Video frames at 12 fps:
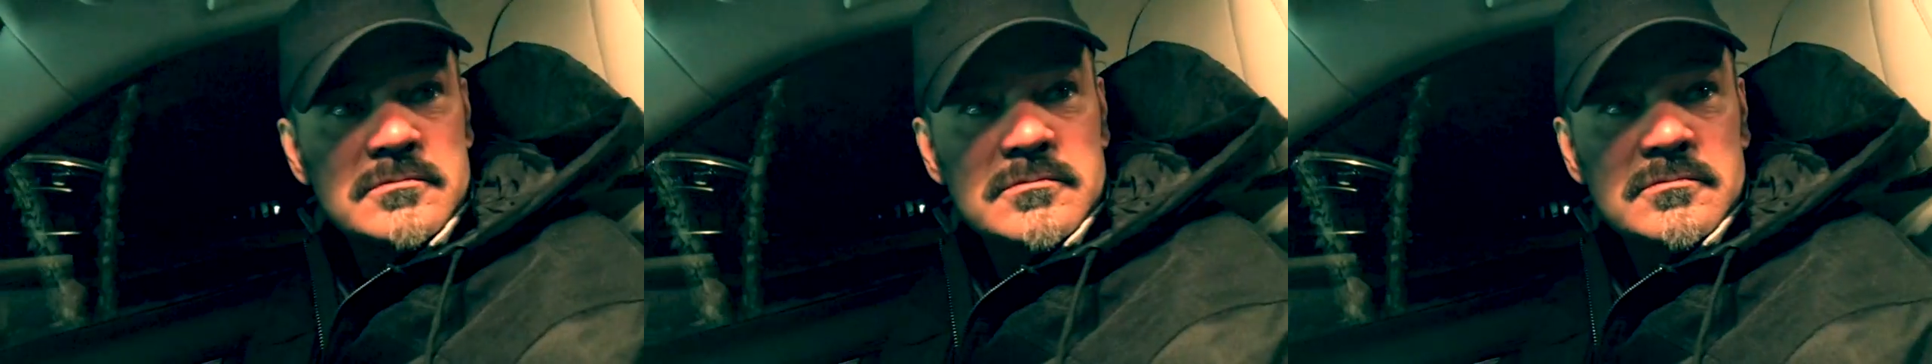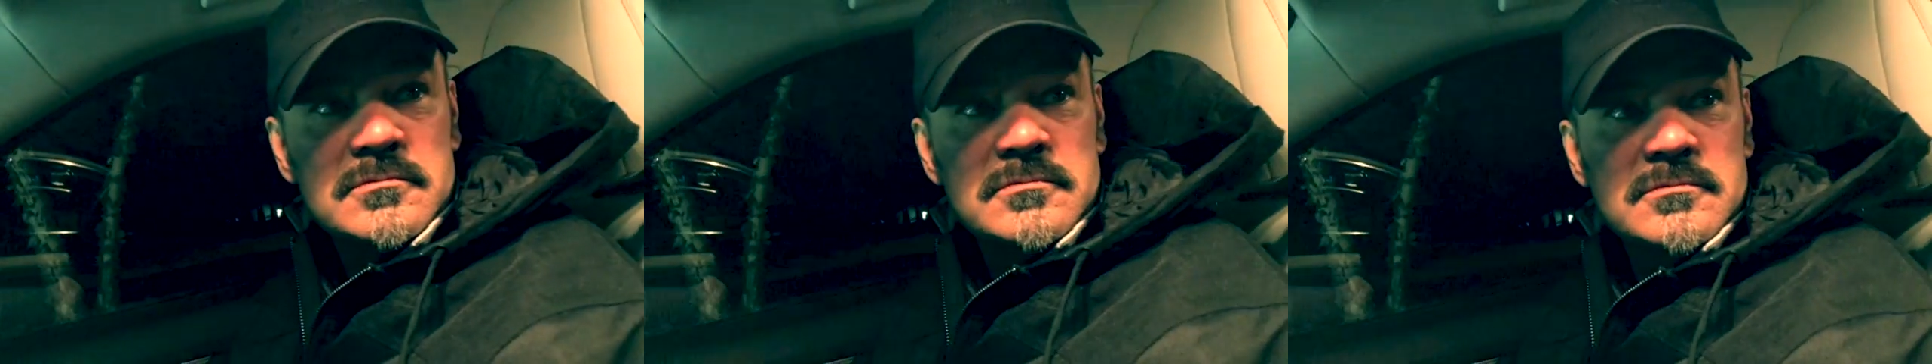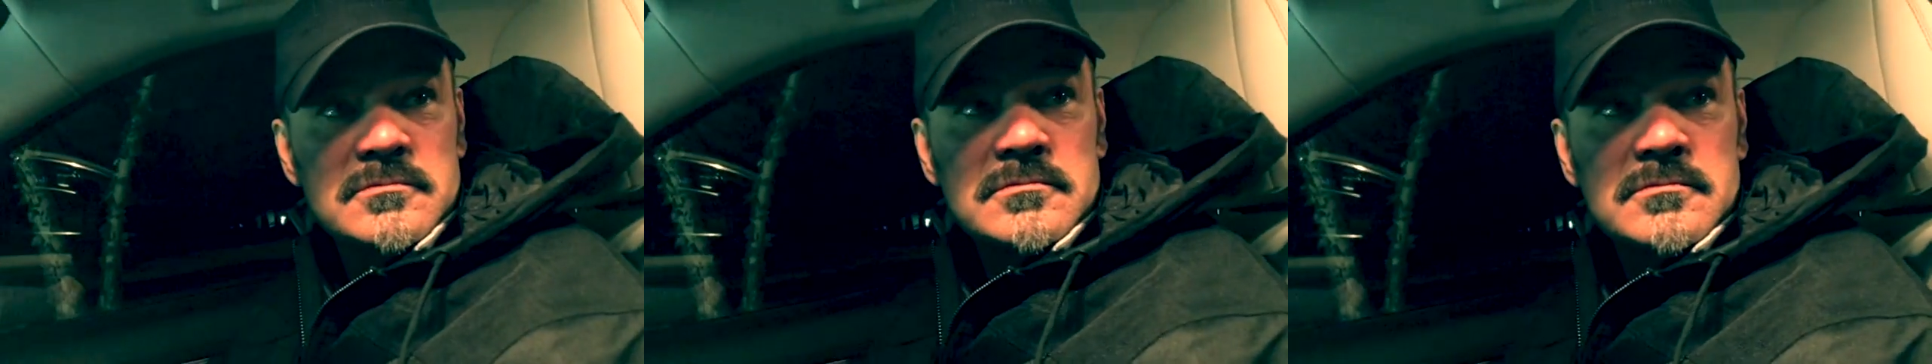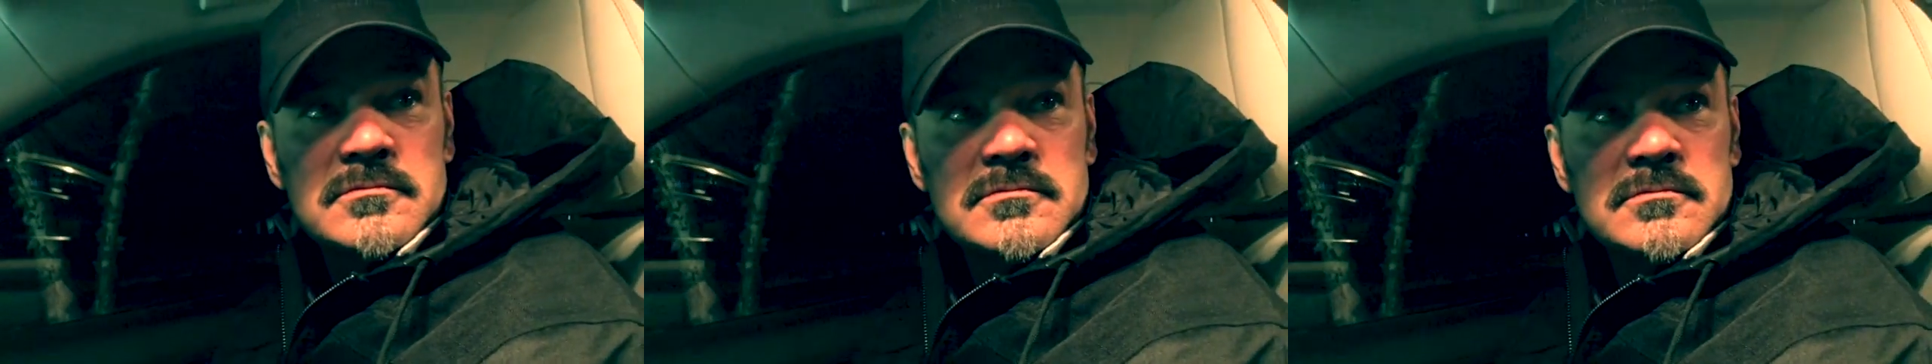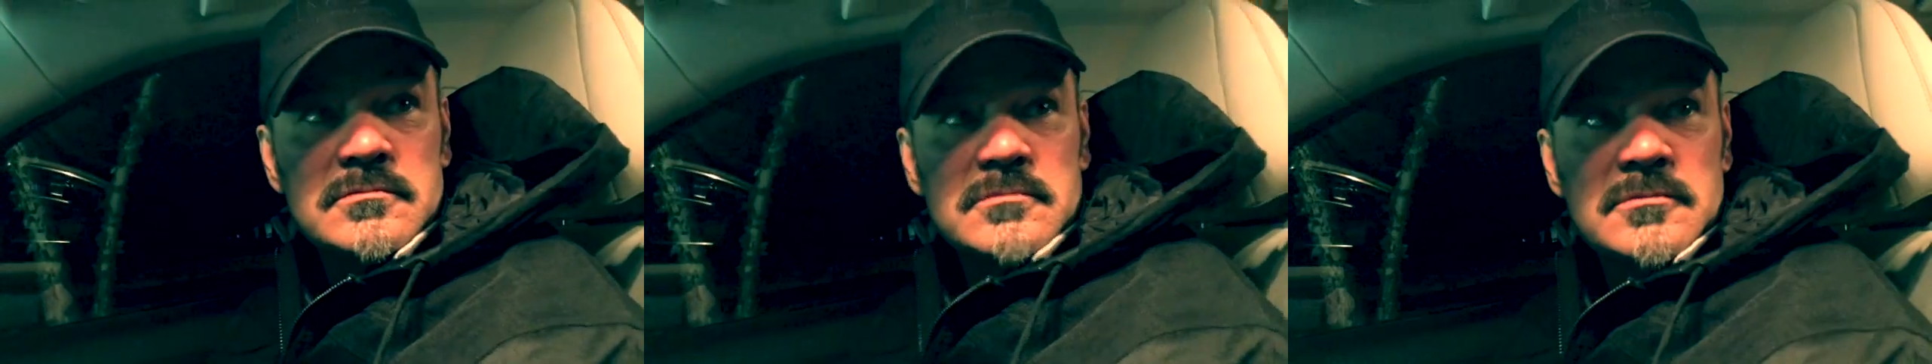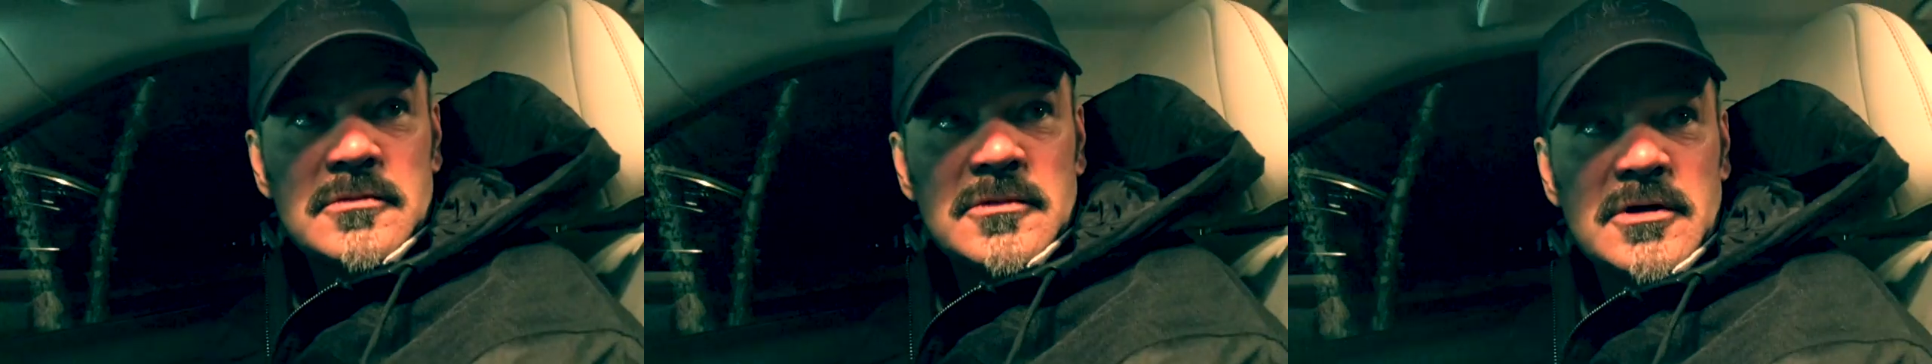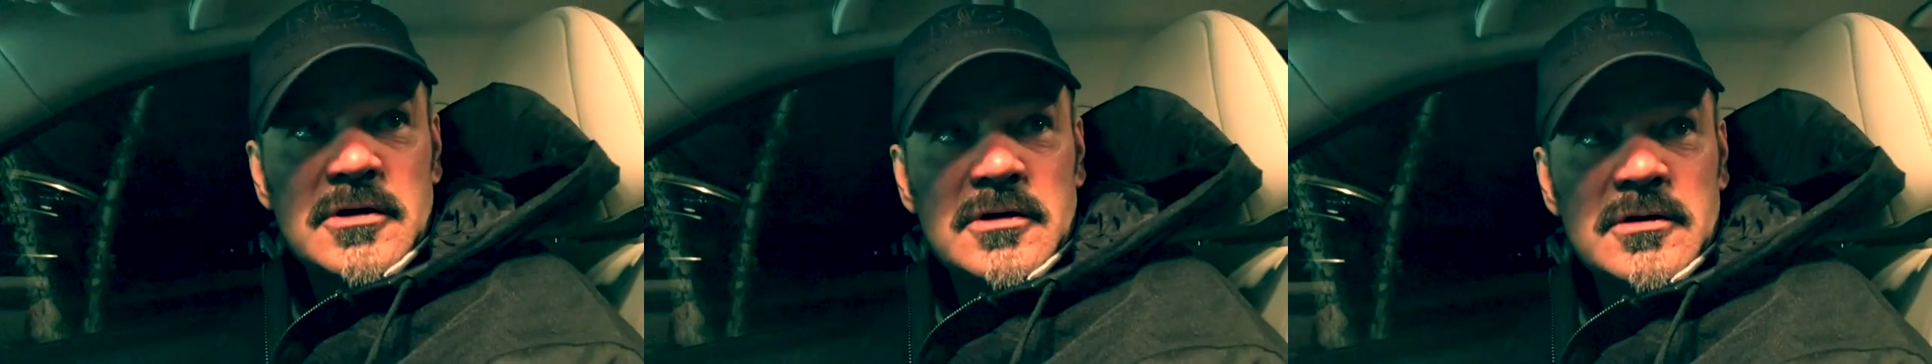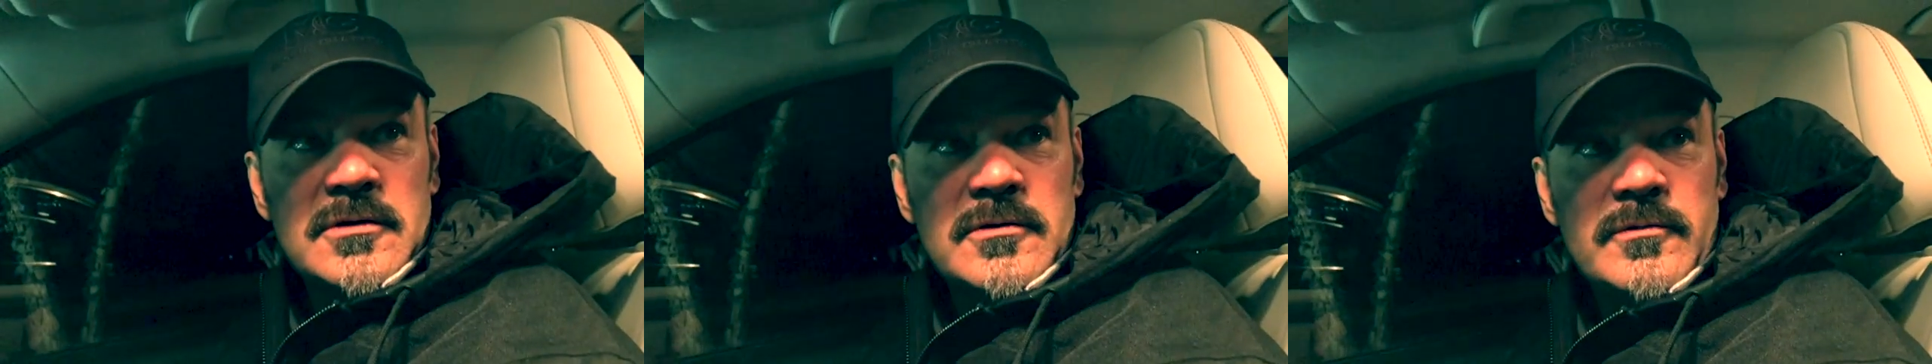restoration. Okay.
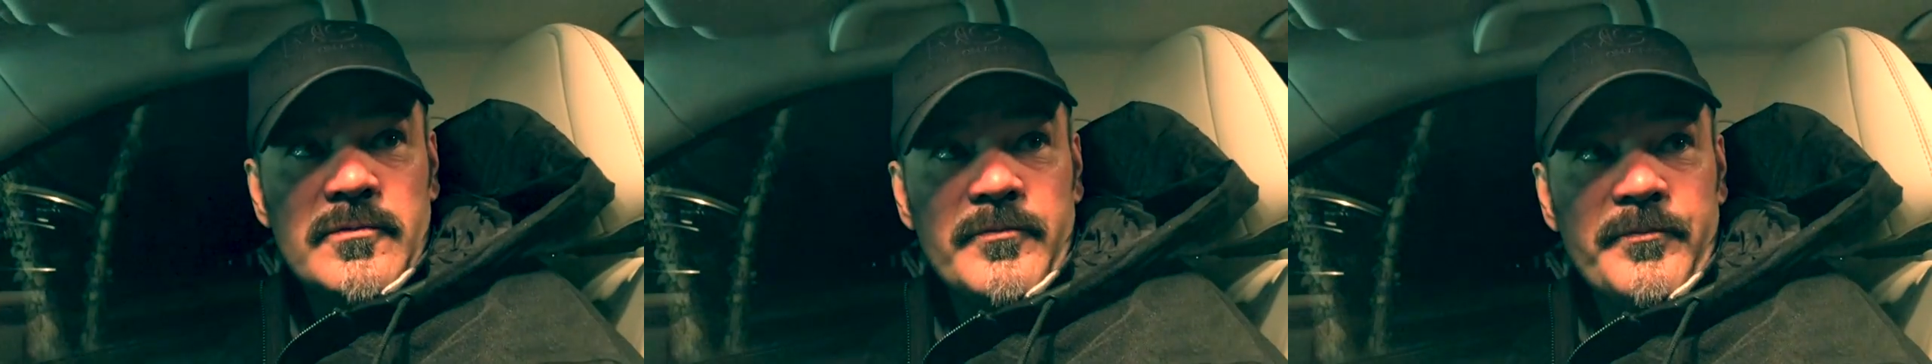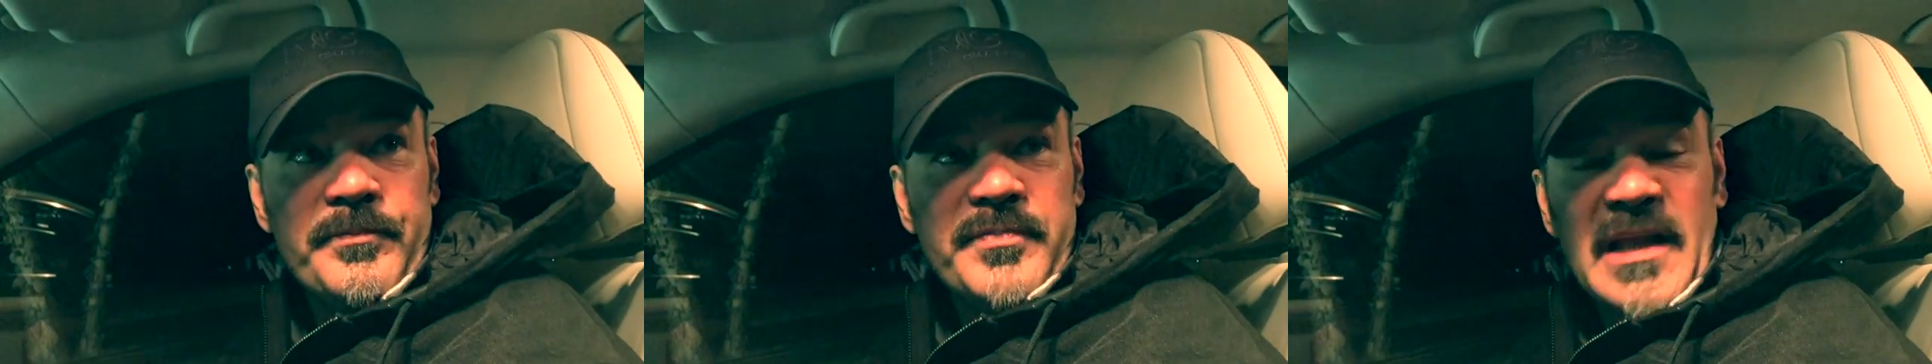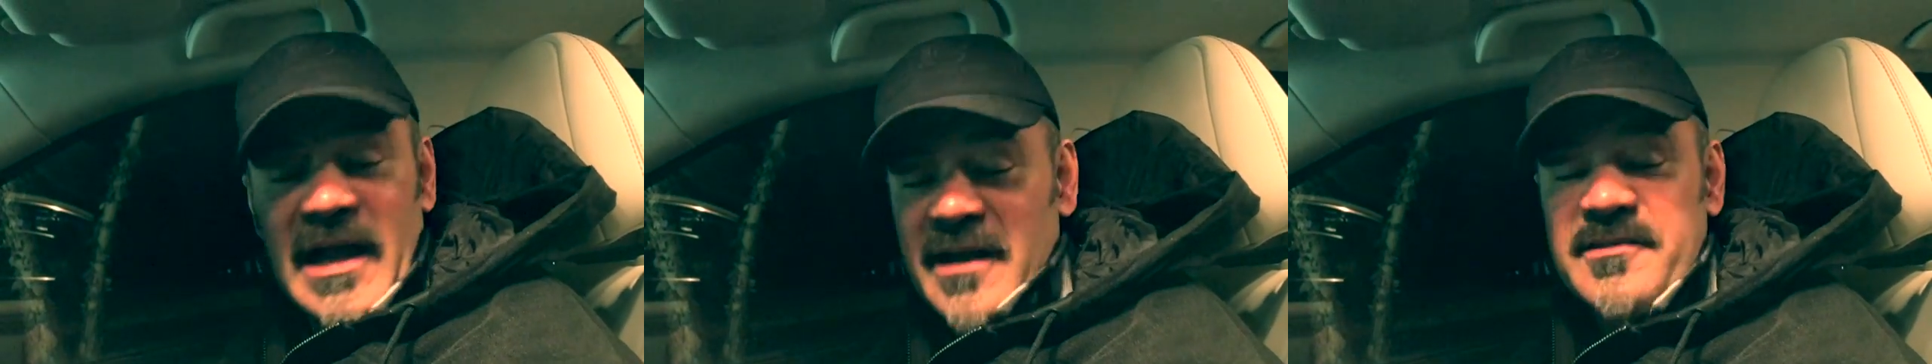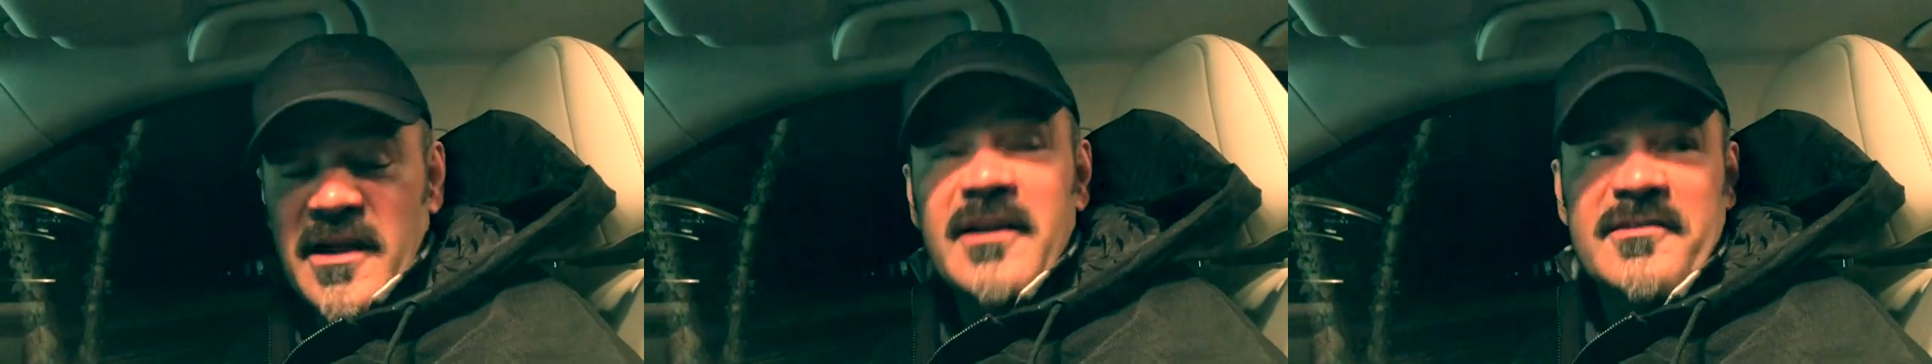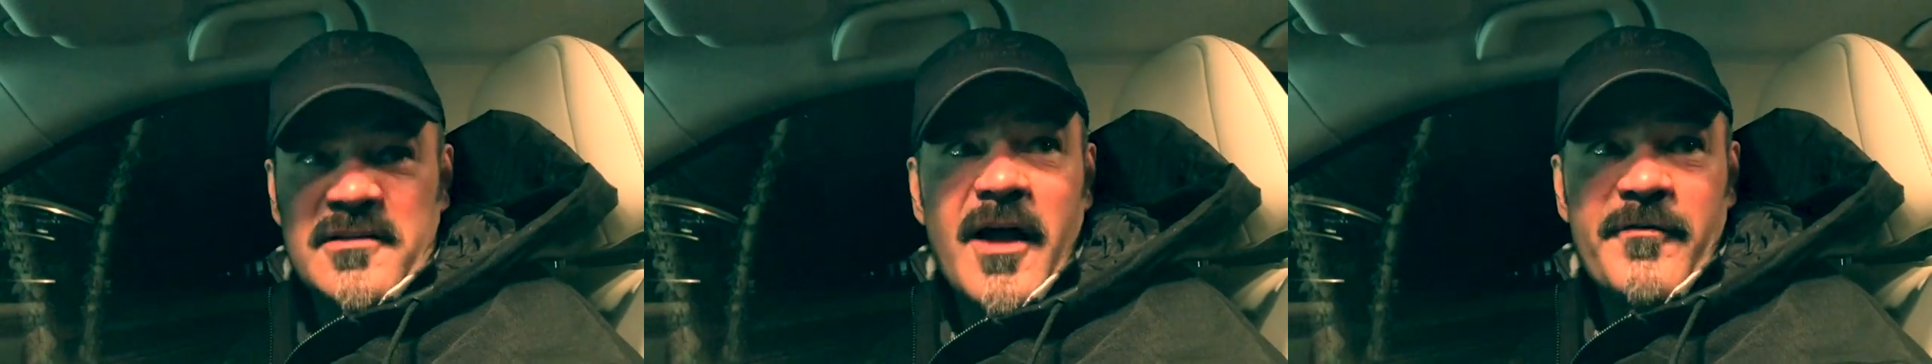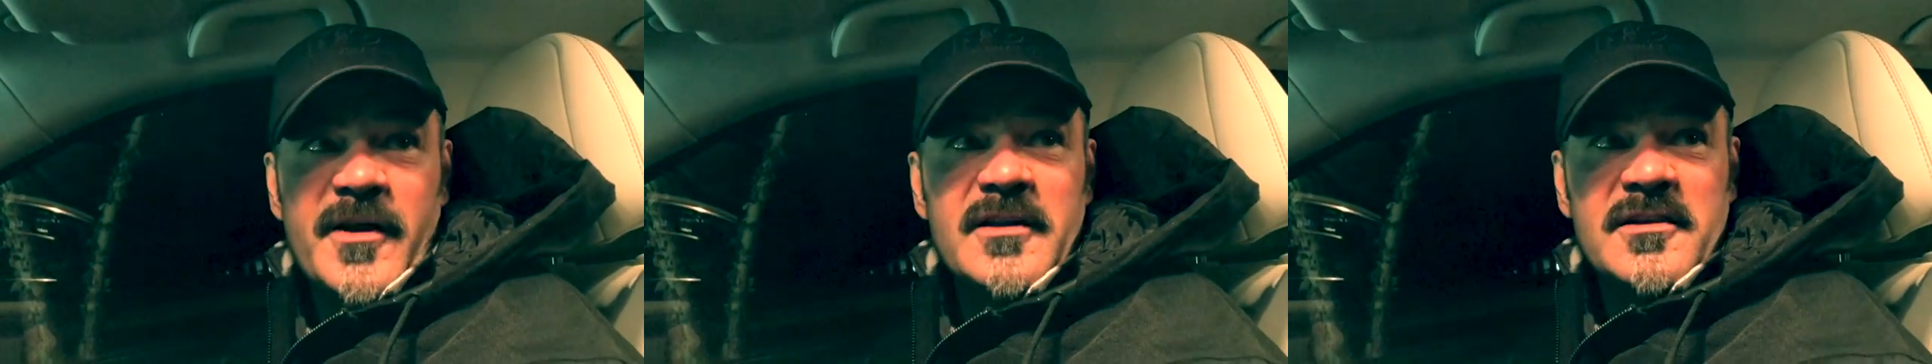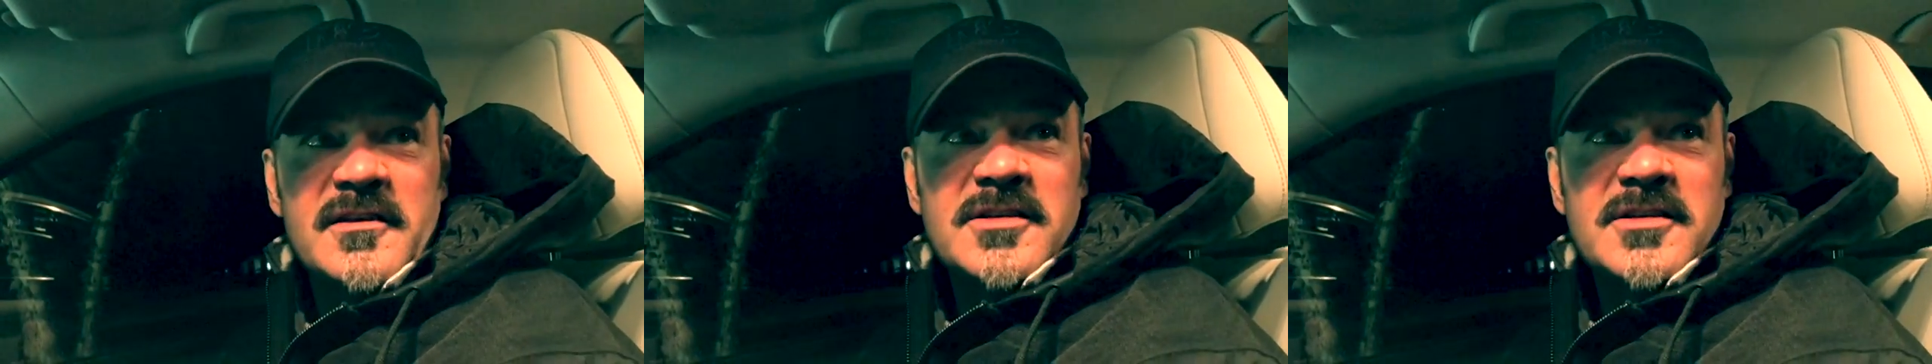1930. Uh, it's it's tough. It's a